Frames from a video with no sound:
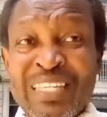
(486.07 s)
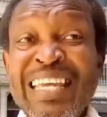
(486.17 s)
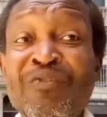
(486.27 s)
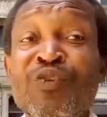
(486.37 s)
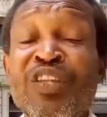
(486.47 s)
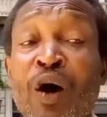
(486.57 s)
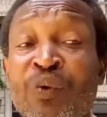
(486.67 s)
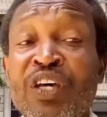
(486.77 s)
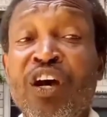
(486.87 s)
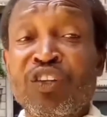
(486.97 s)
even
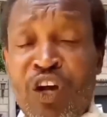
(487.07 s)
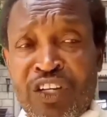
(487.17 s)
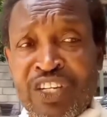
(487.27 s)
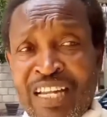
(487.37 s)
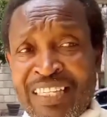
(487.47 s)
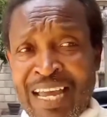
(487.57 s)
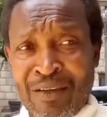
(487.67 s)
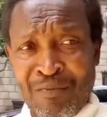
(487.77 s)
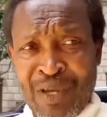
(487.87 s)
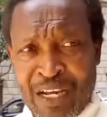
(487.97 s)
without the concoction that I
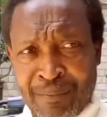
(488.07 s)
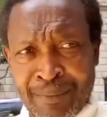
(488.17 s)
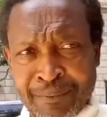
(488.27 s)
make up.